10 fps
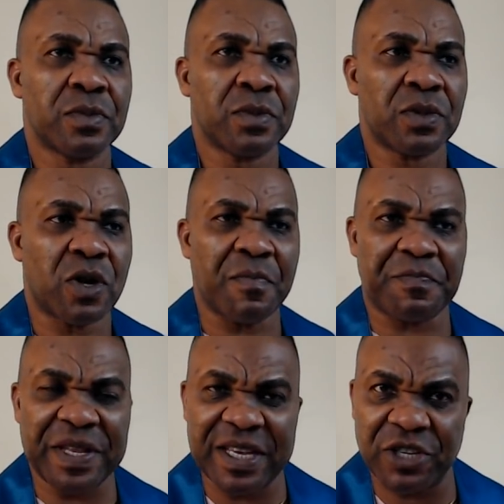
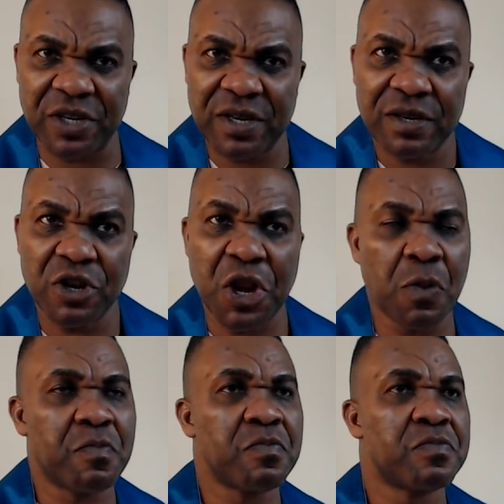Competition? Nope.
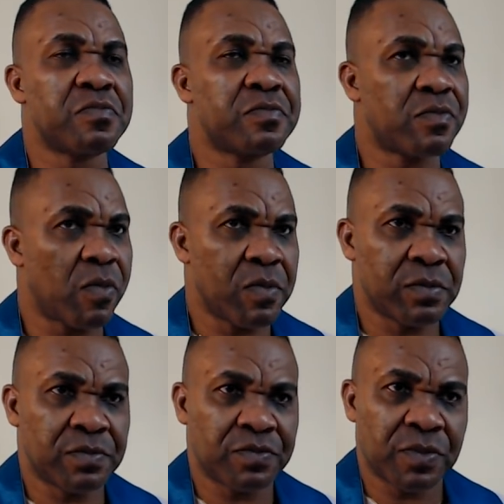
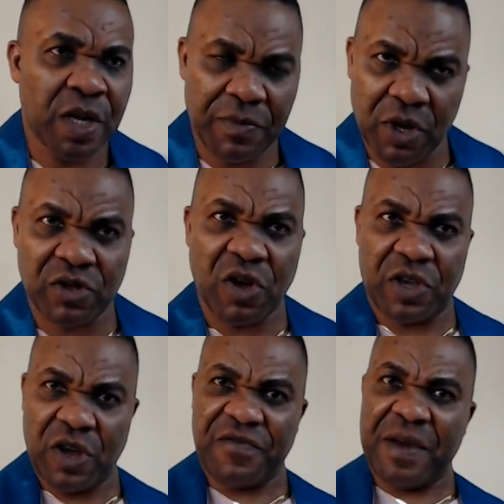I'm not talking
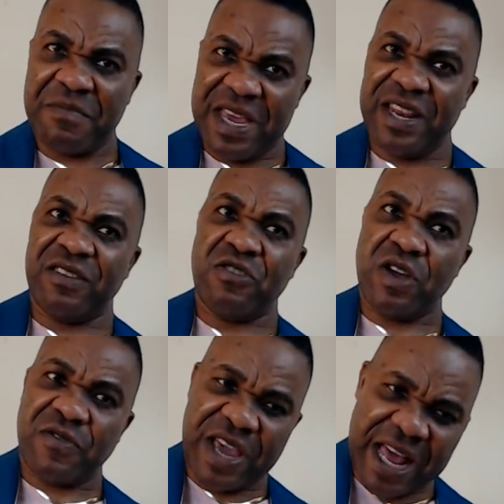of, I mean,
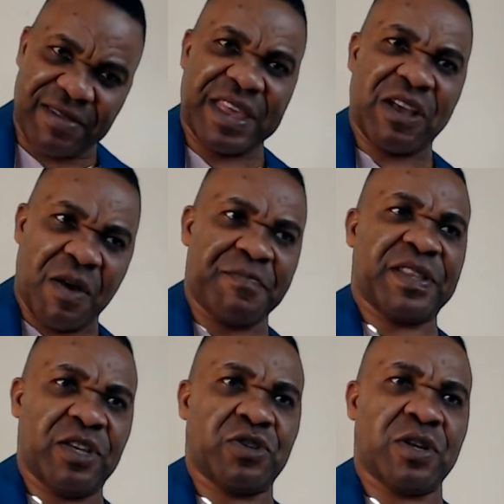healthy
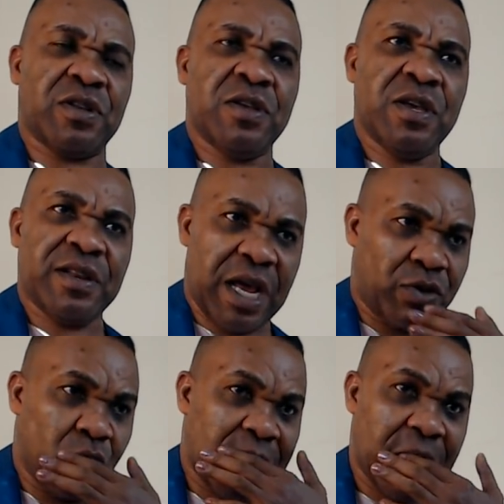competition that
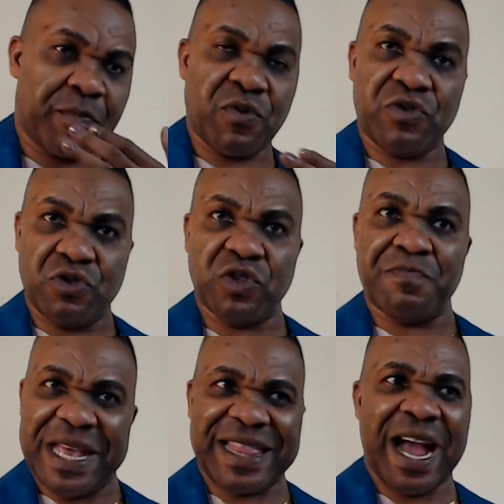you want to produce
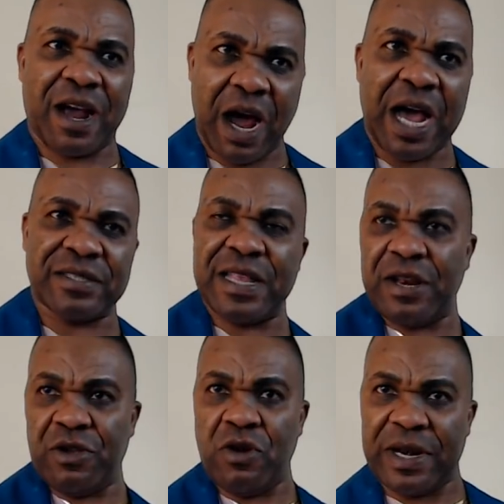better cars than
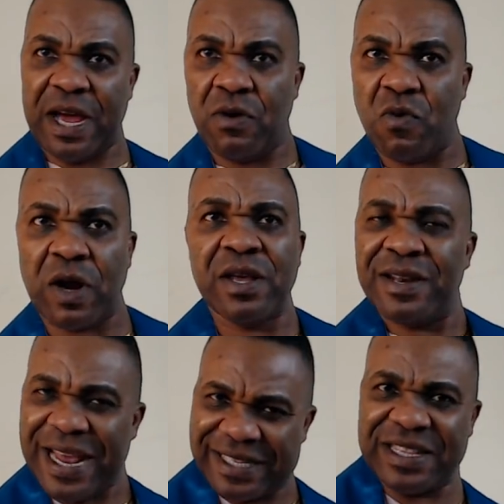the other one.
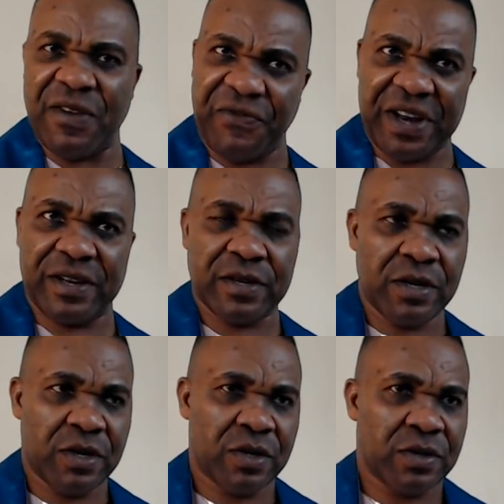That's different.
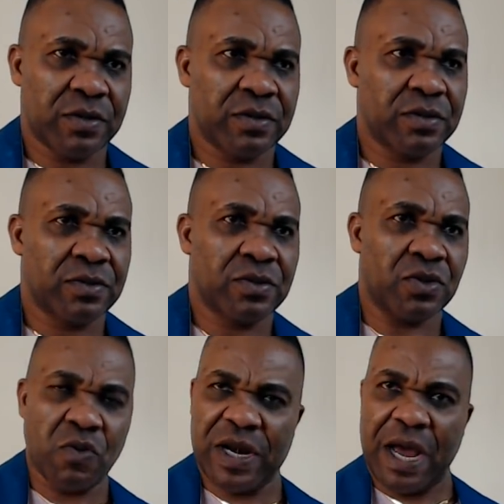You
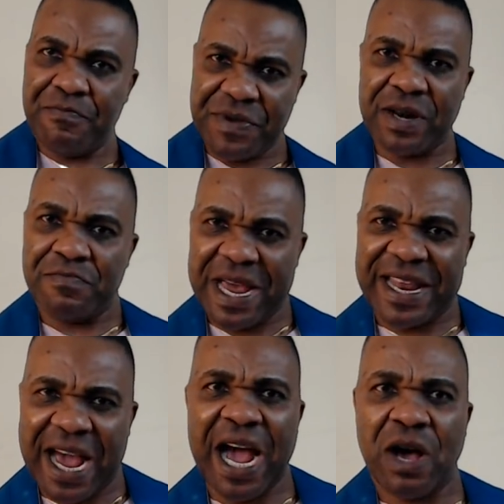want to build better
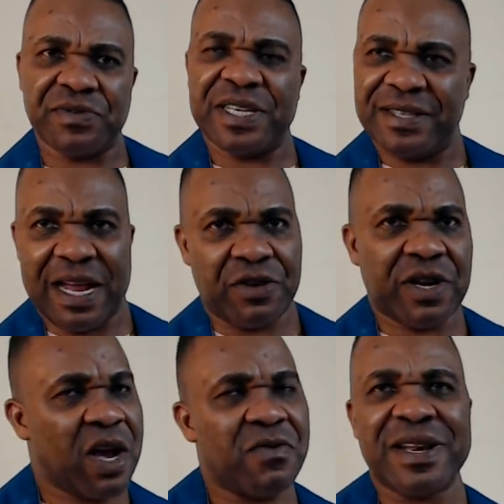houses than the
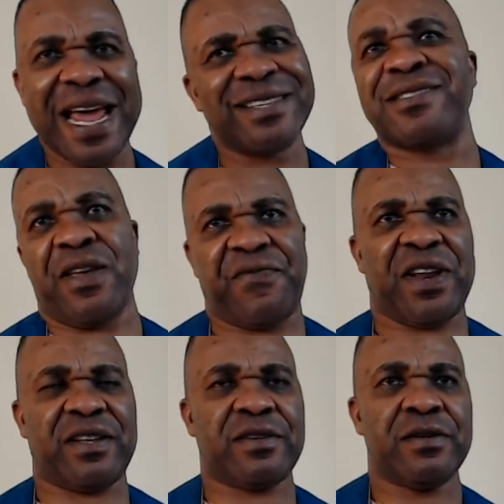other one. That's different.